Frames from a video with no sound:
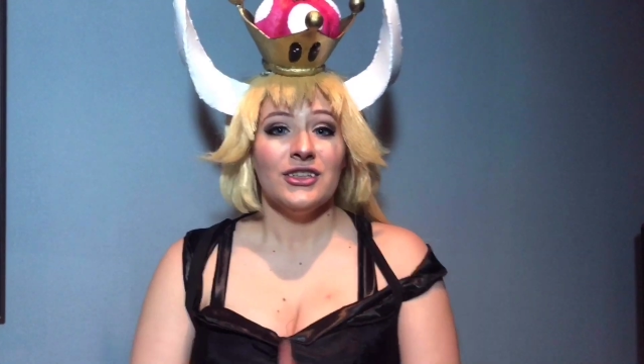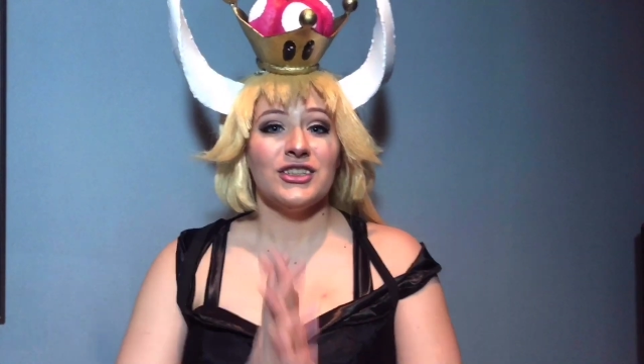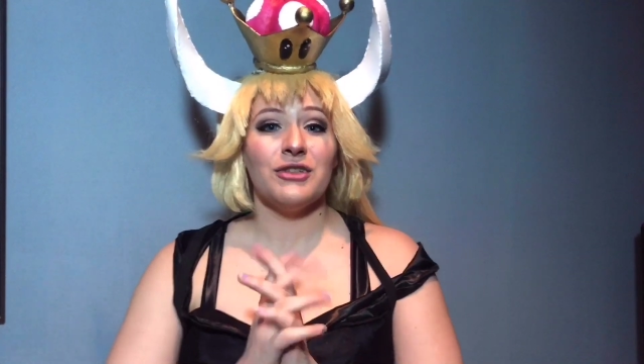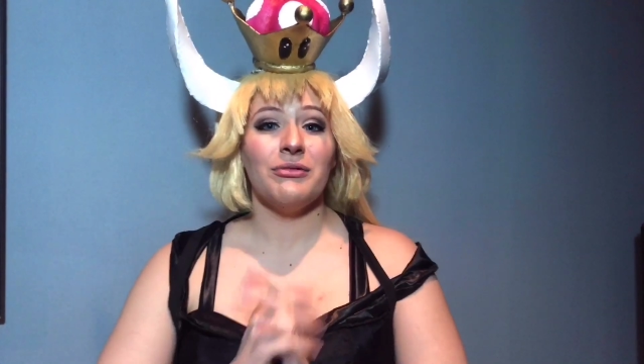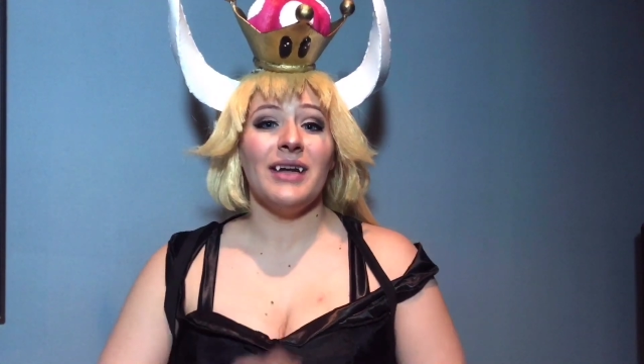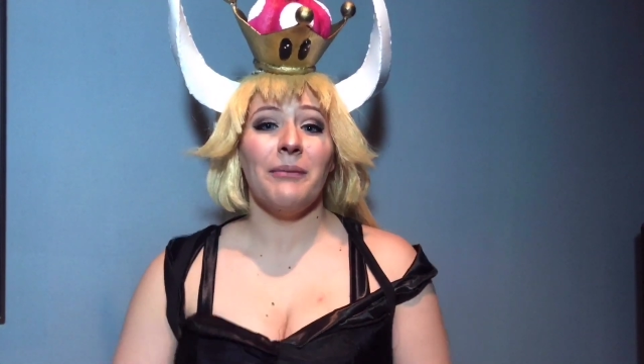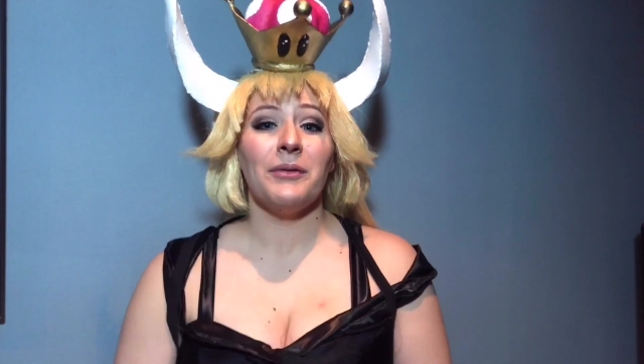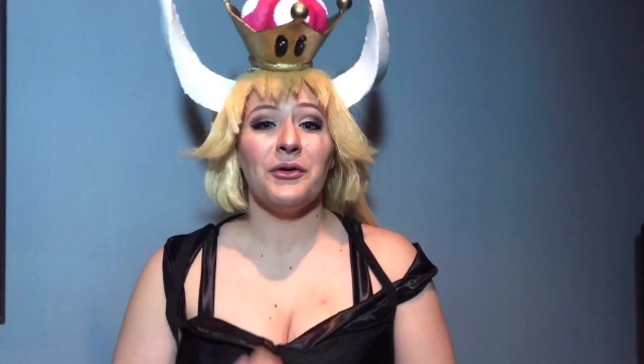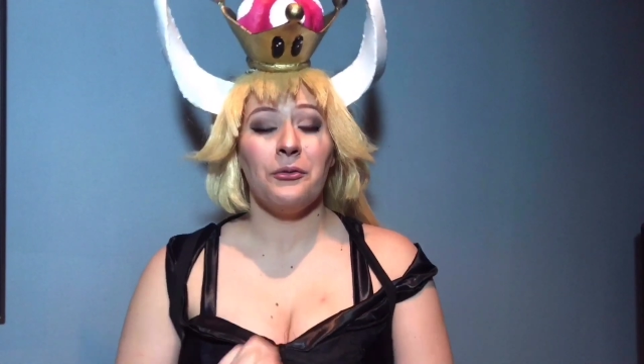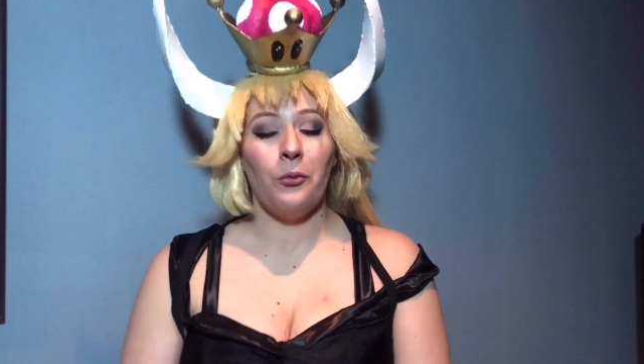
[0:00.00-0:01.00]
So
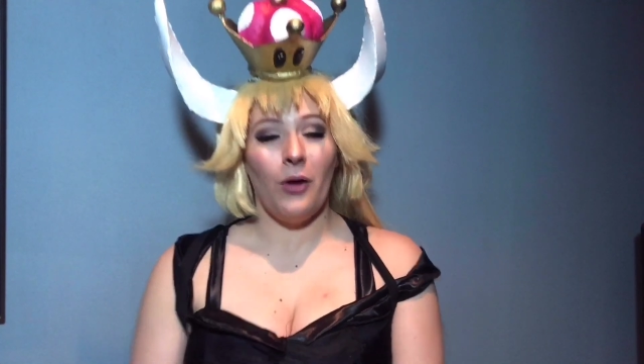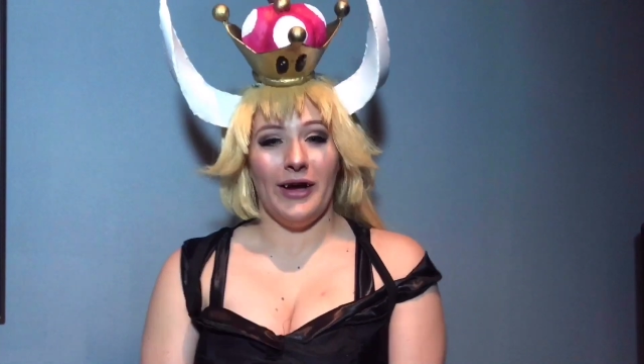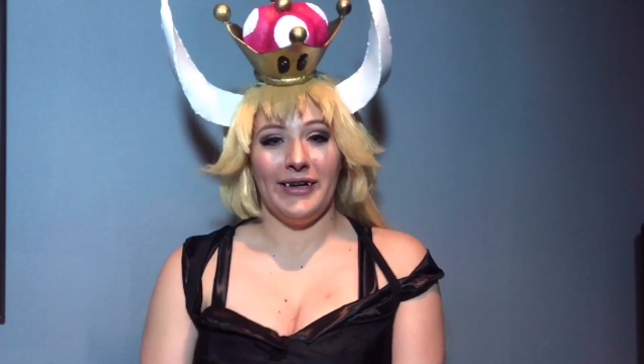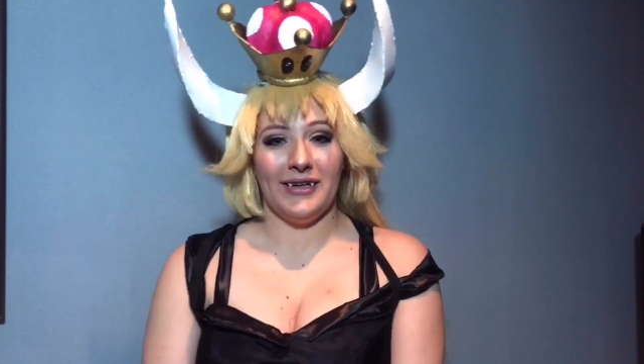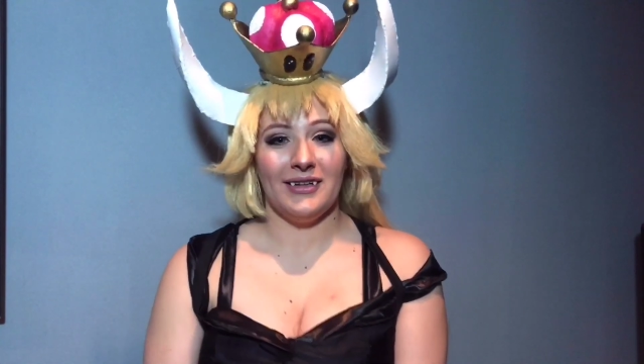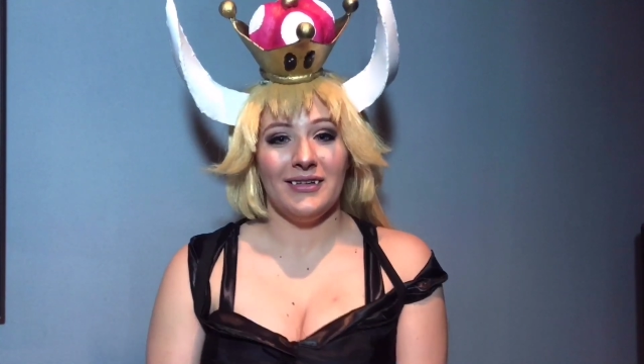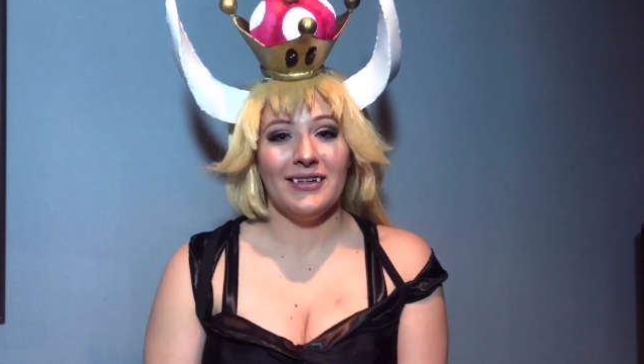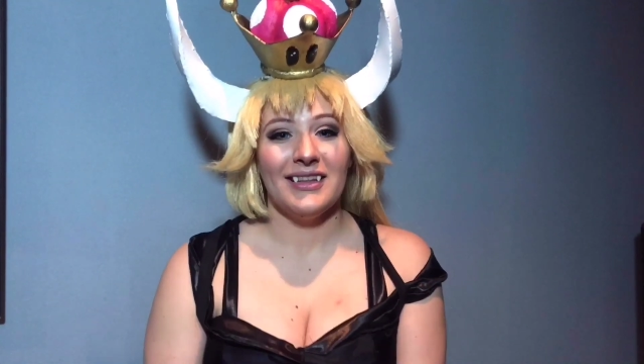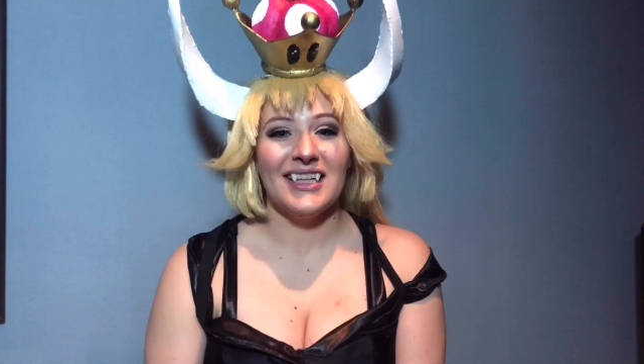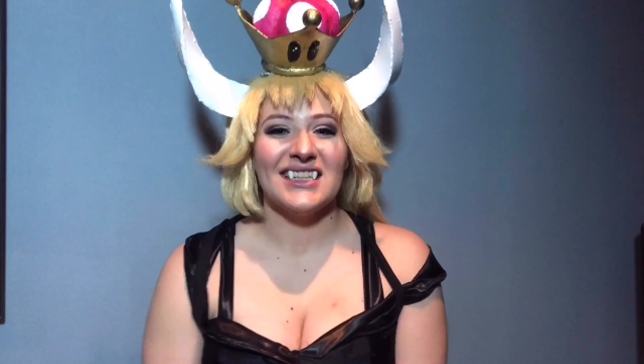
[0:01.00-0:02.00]
number one,
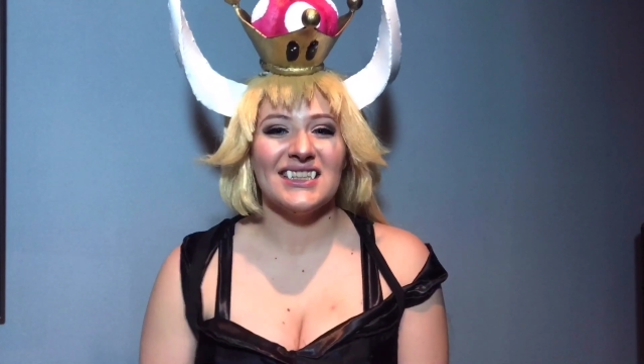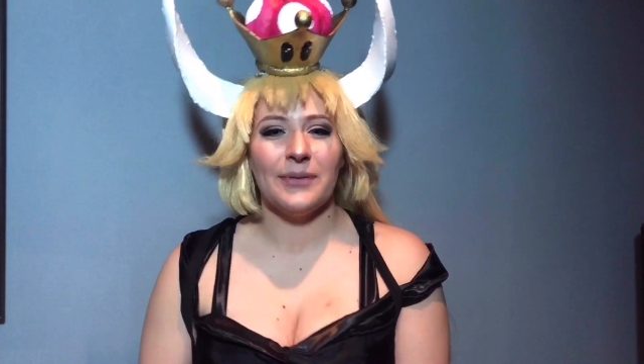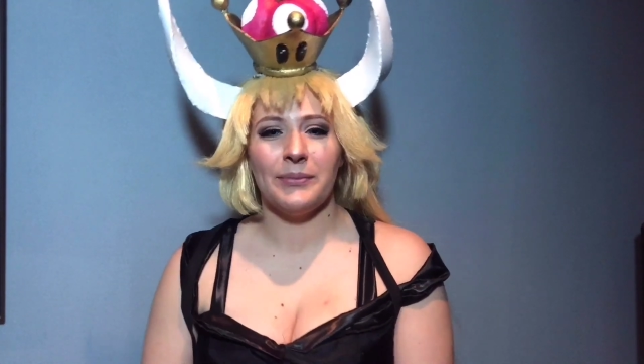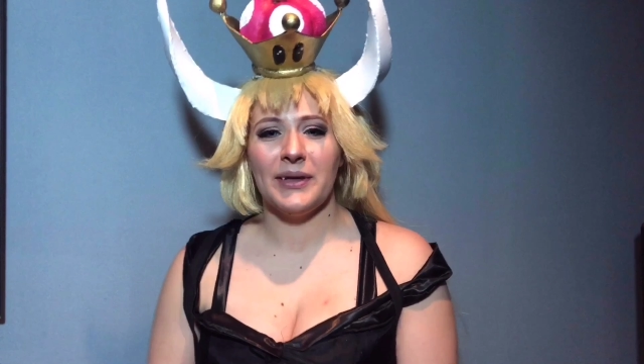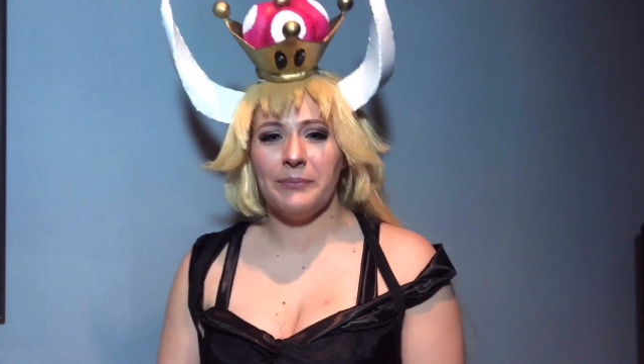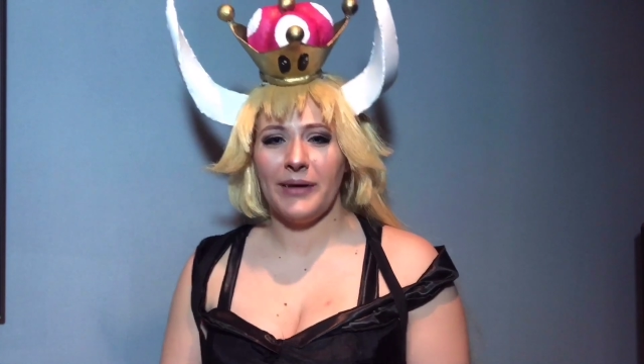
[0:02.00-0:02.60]
this is something